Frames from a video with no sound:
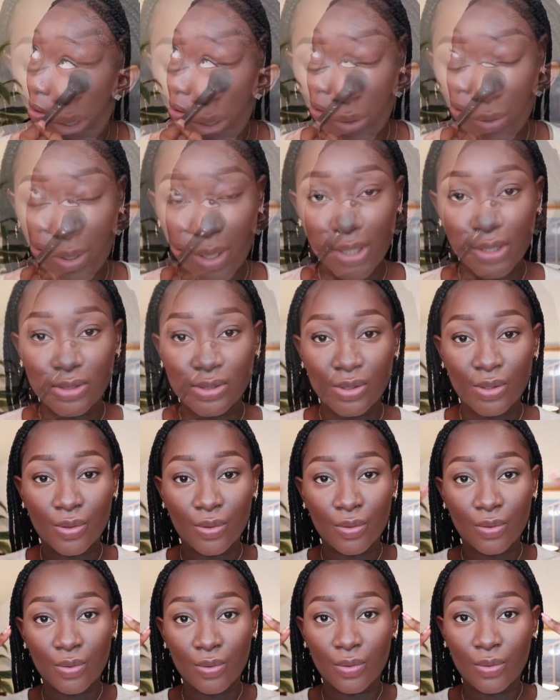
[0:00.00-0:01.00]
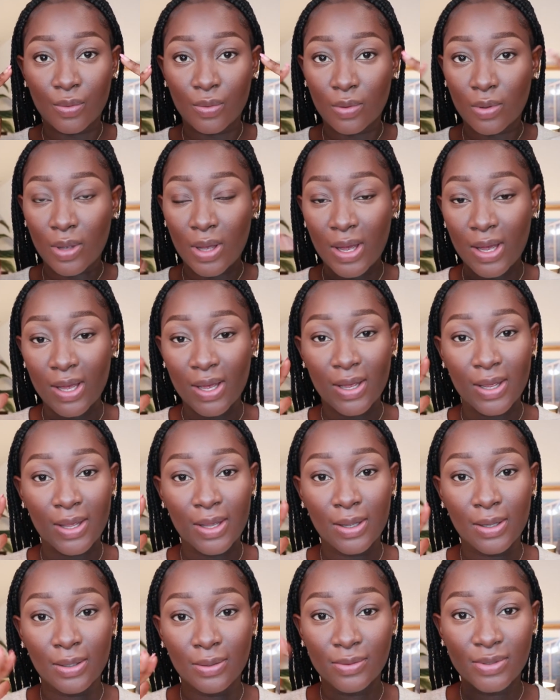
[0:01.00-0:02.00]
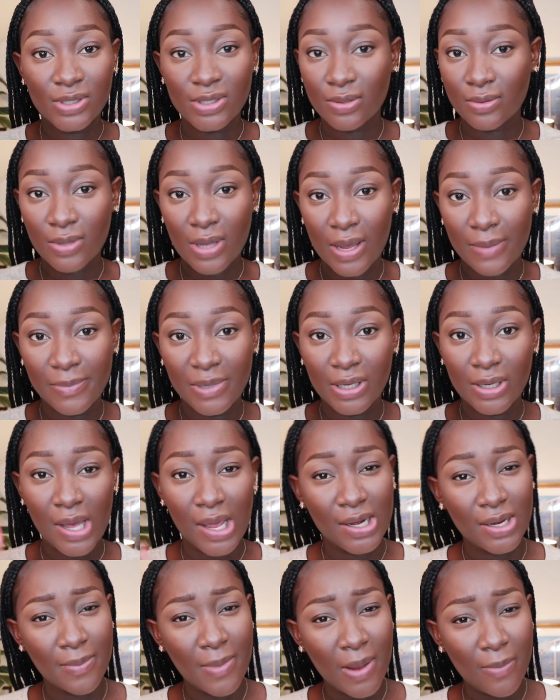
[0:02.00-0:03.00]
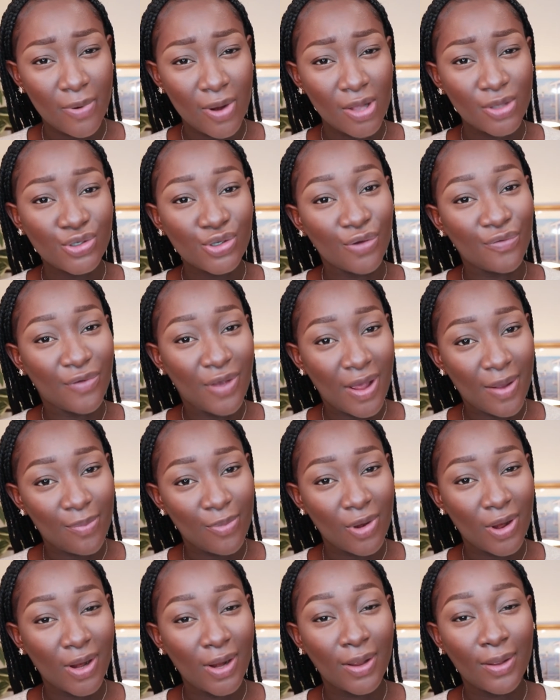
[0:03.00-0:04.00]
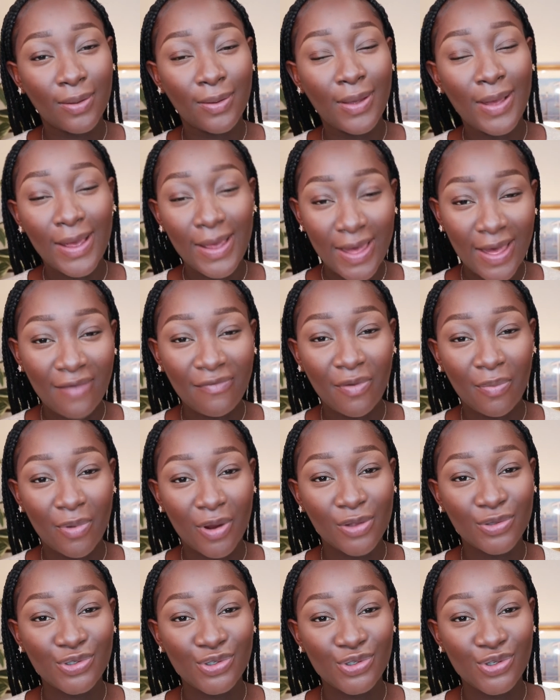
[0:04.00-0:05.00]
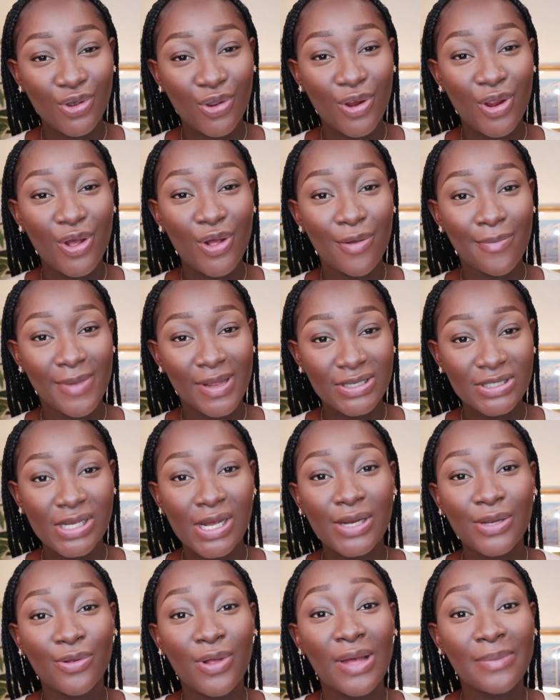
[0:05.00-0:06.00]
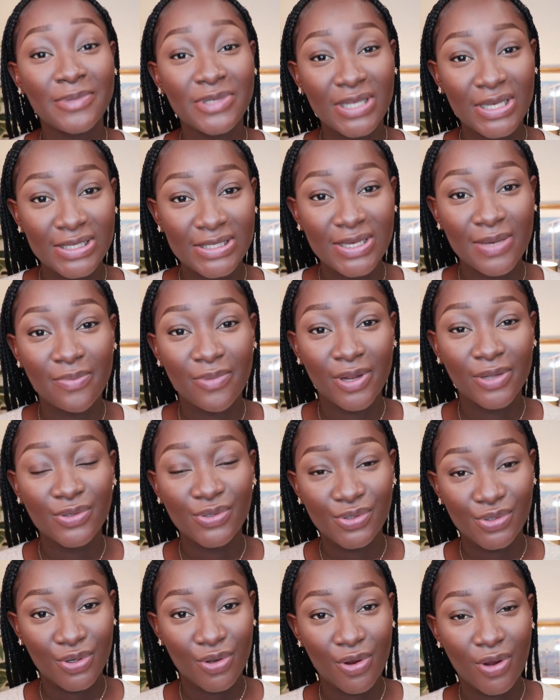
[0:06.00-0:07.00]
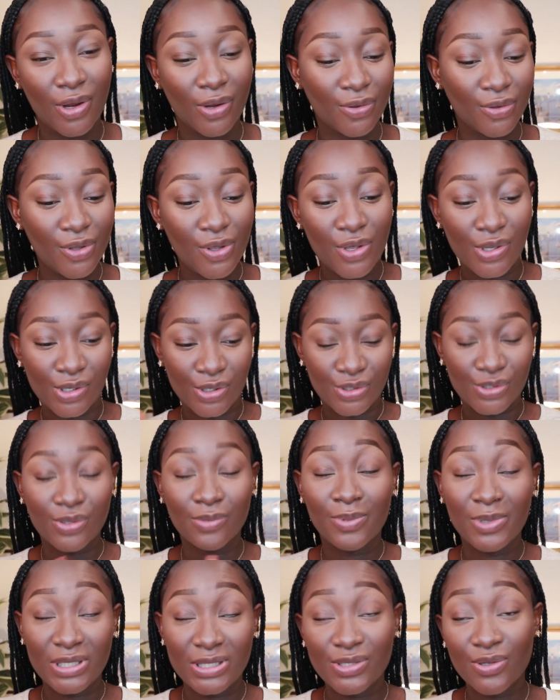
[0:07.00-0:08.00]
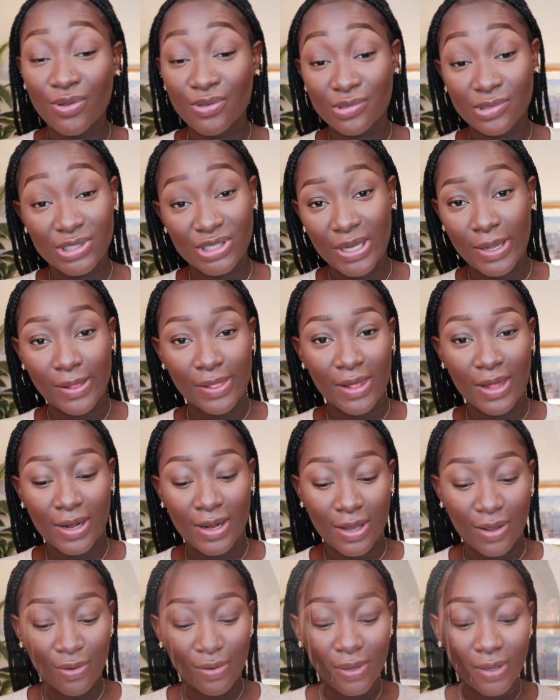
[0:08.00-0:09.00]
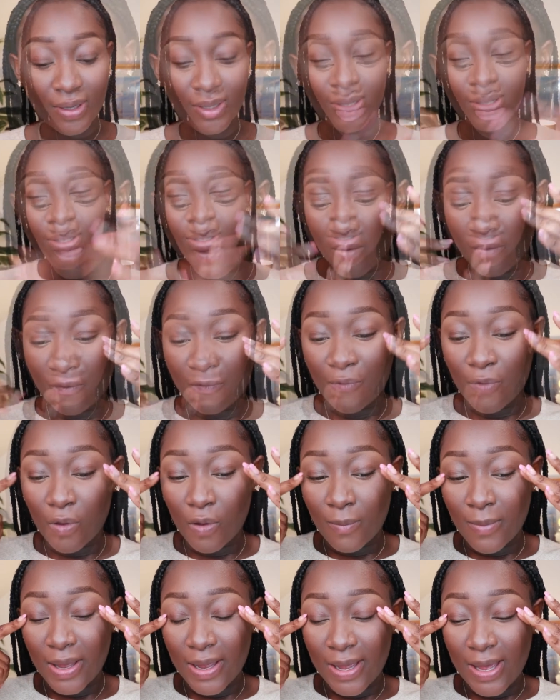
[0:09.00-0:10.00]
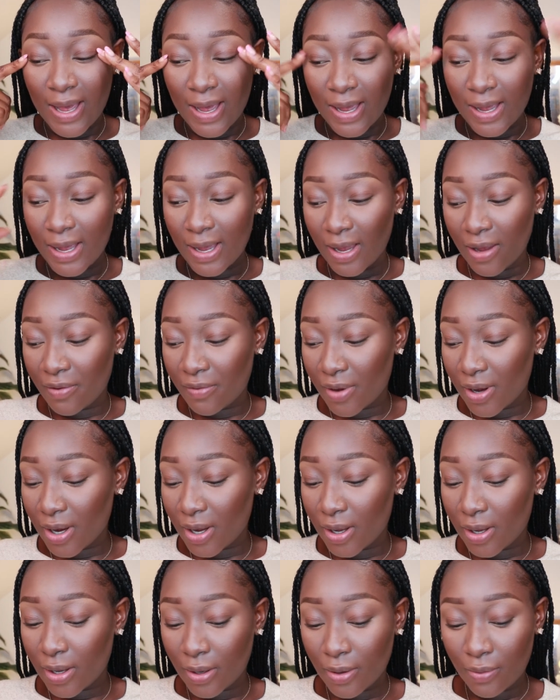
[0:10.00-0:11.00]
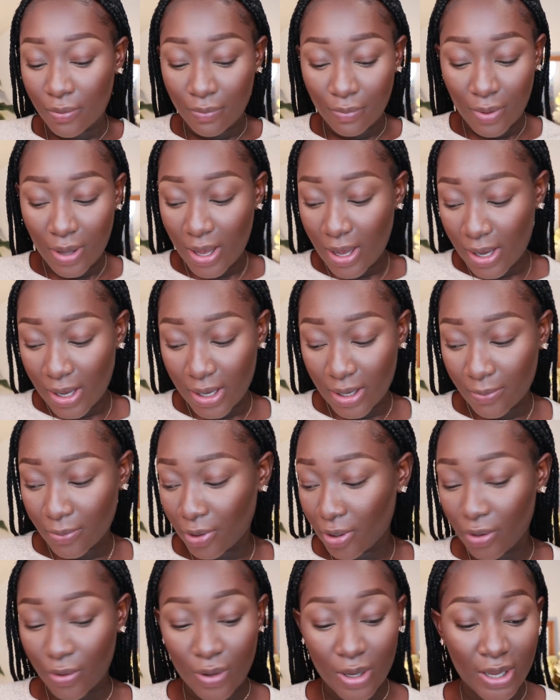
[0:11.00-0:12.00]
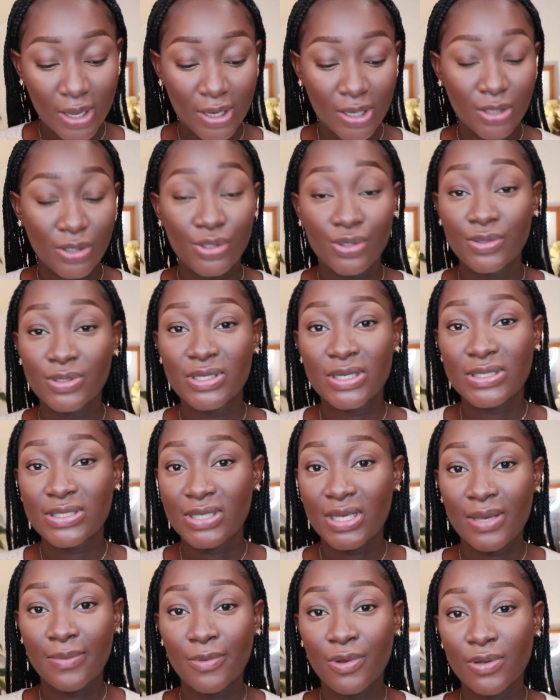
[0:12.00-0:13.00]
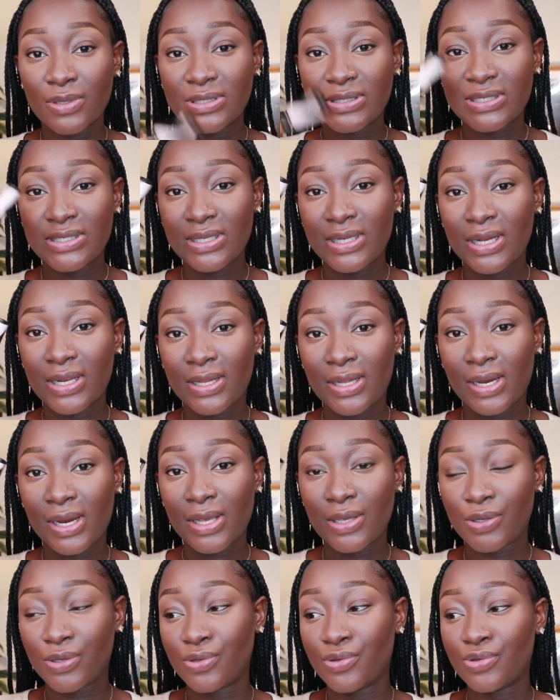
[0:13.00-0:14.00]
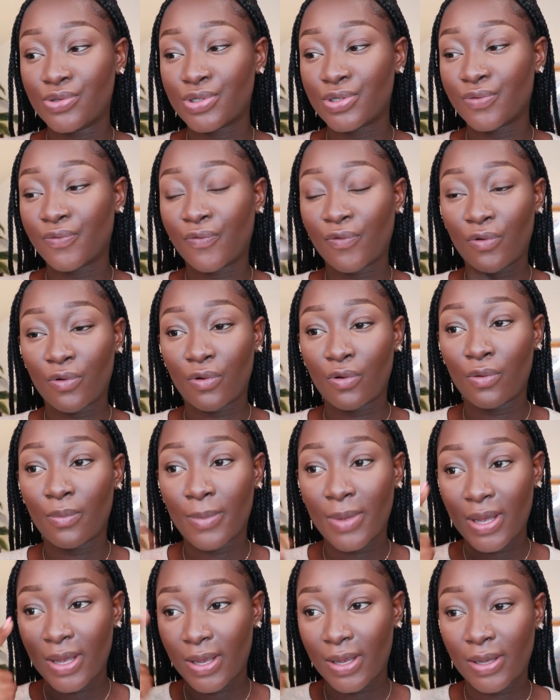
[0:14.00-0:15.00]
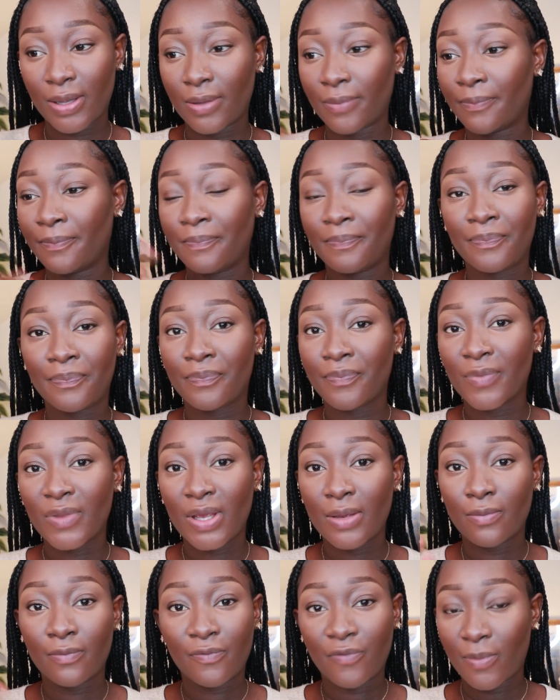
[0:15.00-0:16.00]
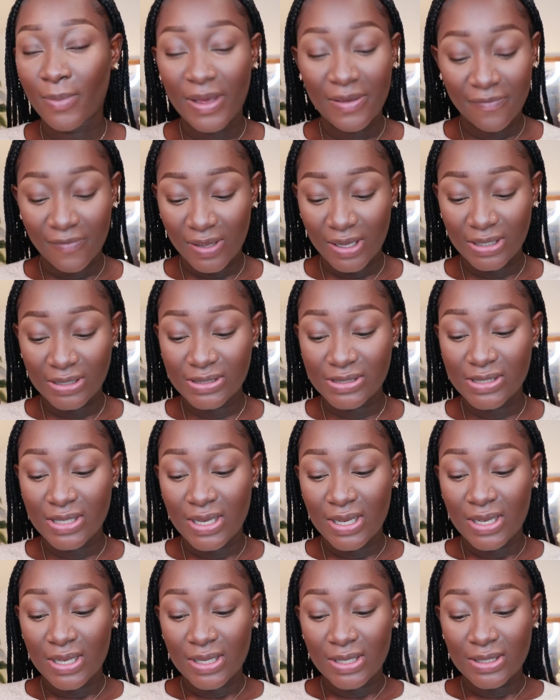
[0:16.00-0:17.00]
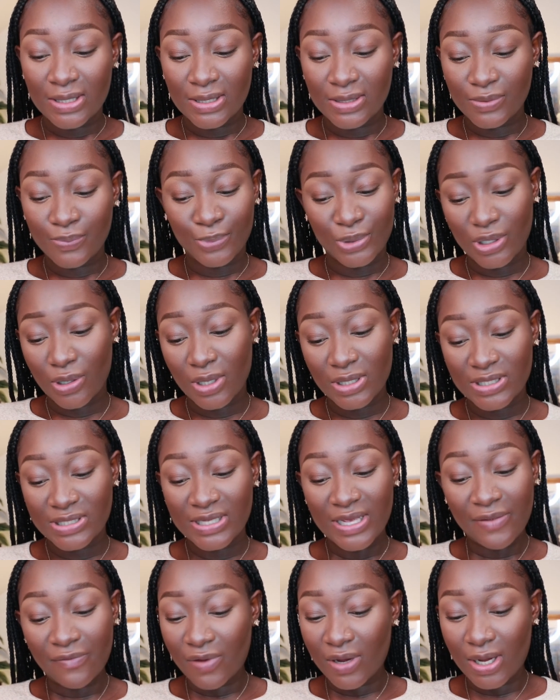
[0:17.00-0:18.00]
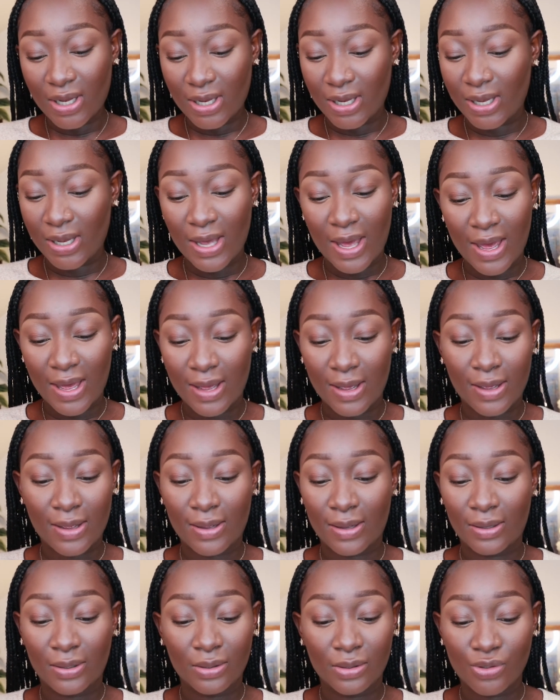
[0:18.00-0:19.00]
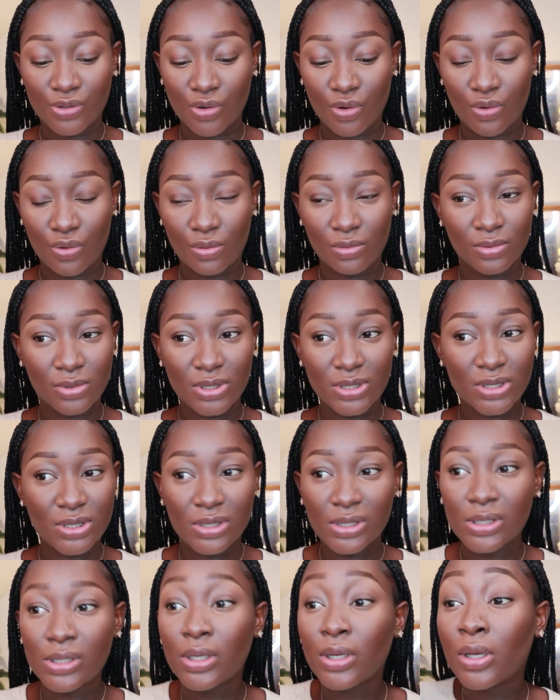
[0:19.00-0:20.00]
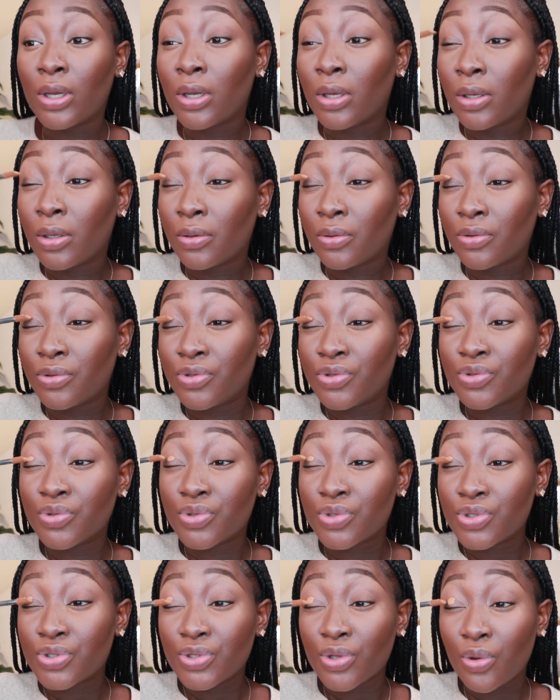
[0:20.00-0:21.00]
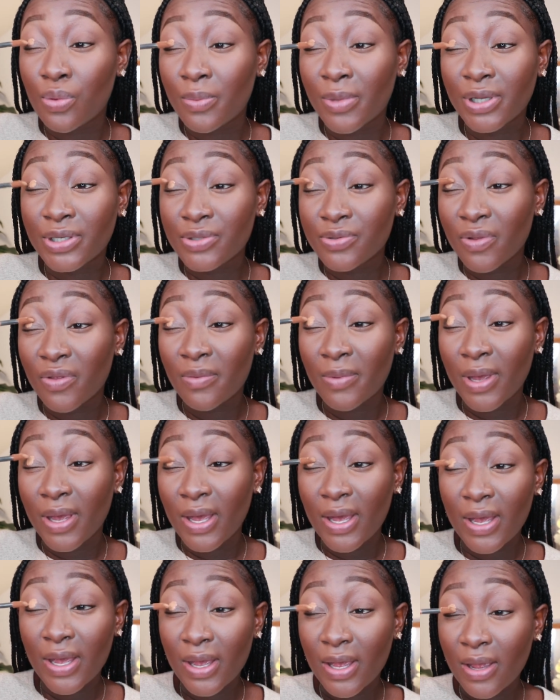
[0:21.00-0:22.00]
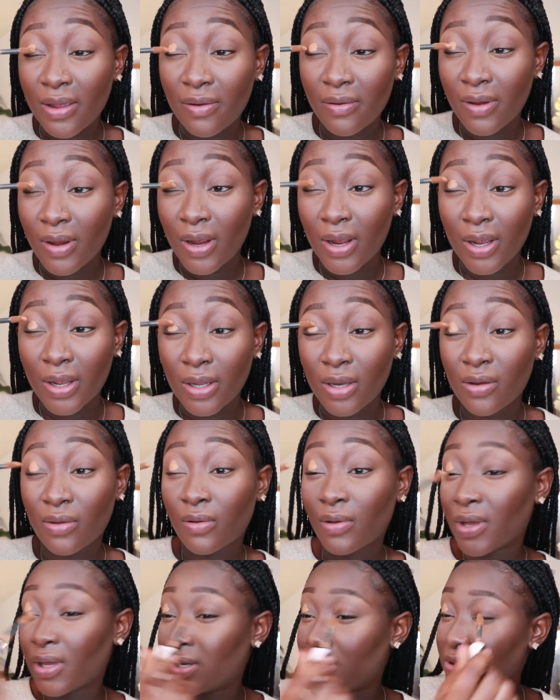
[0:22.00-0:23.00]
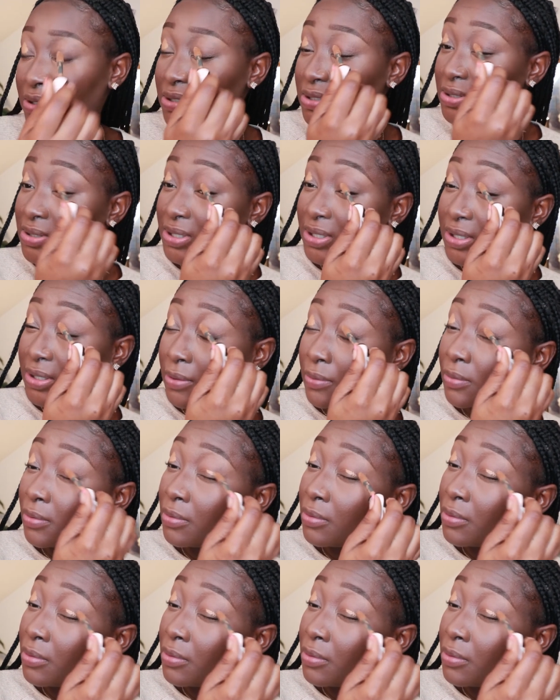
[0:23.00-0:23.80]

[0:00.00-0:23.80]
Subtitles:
Okay, so I did my brows off camera. I have a brow tutorial on my channel, updated brow tutorial, so please also check that out. For my eye area, I am gonna go ahead and use the same concealer that I used for my face. Because it's every day, I don't do so much with my eye area, in all honesty.